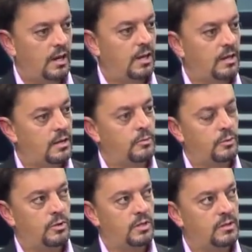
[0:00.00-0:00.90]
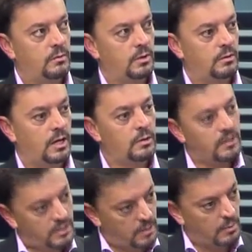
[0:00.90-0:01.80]
And they come through and they say, well, how do I
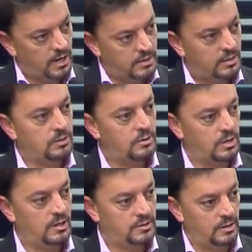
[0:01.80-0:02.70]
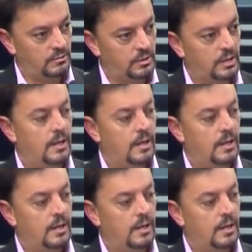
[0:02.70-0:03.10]
take my idea to the next level?